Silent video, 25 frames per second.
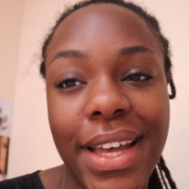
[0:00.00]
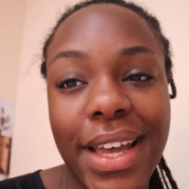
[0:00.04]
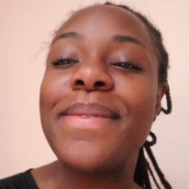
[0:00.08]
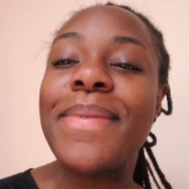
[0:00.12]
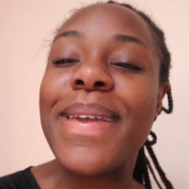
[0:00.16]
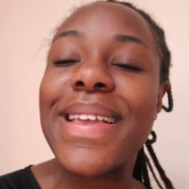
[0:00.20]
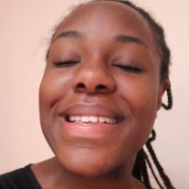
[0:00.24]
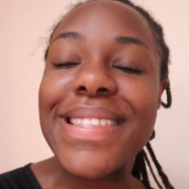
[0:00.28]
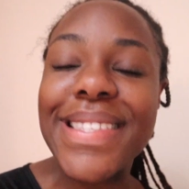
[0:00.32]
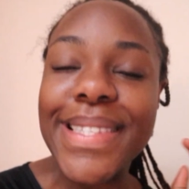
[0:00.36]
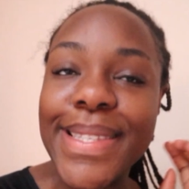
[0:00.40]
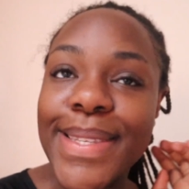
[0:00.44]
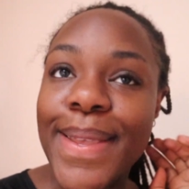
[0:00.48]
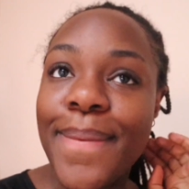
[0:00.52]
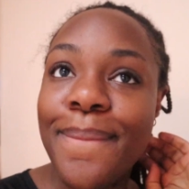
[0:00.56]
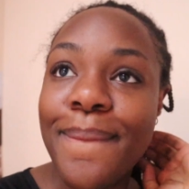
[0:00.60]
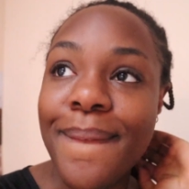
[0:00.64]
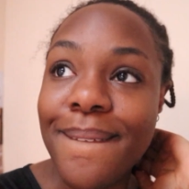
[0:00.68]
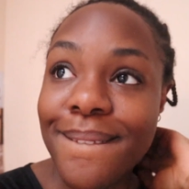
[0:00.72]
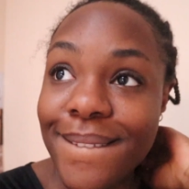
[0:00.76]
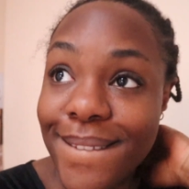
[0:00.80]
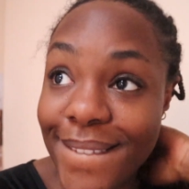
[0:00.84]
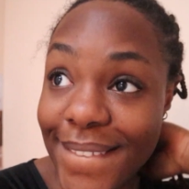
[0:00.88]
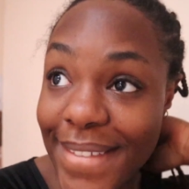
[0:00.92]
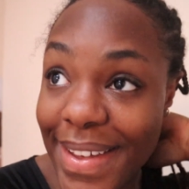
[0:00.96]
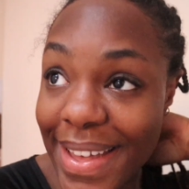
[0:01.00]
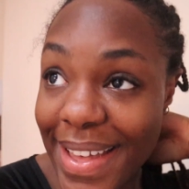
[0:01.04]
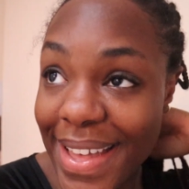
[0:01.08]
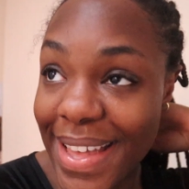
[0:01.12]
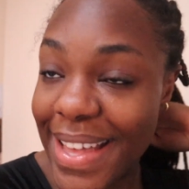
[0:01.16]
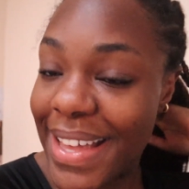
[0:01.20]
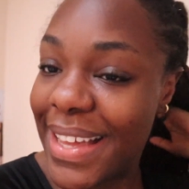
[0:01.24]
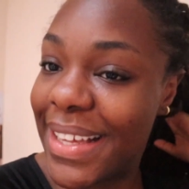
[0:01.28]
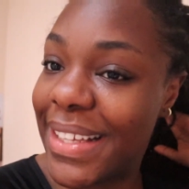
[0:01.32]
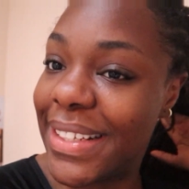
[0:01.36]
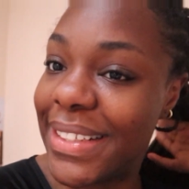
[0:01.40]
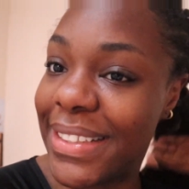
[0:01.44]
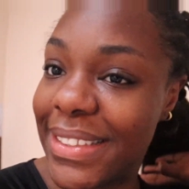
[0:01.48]
It could be super
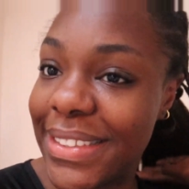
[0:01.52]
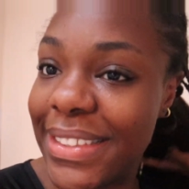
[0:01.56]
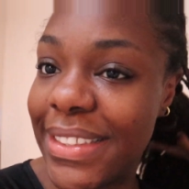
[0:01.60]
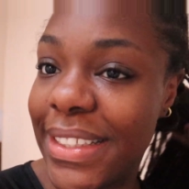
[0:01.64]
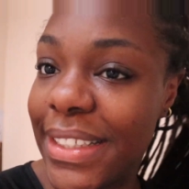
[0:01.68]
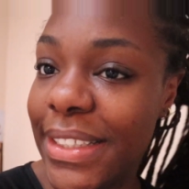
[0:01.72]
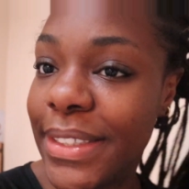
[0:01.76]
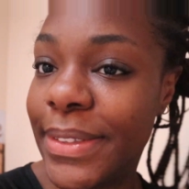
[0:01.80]
fun.